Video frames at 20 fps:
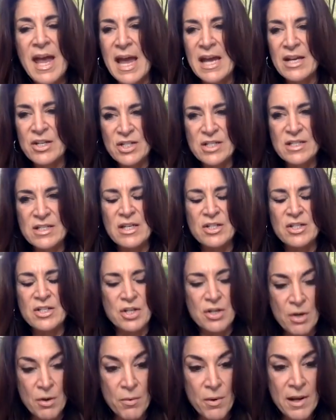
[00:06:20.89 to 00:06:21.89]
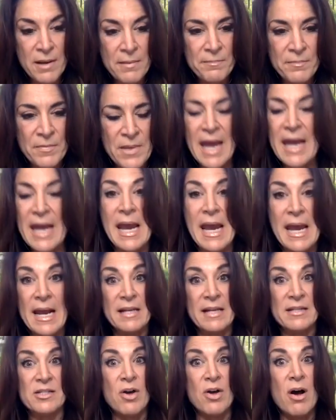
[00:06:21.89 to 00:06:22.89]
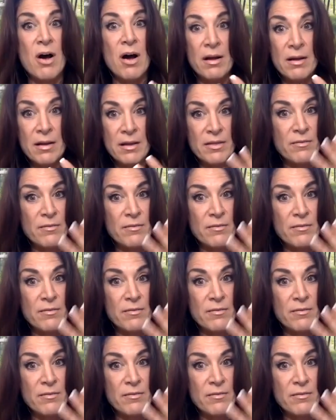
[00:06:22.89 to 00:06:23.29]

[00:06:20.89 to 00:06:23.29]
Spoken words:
And she said, you know what? And I saw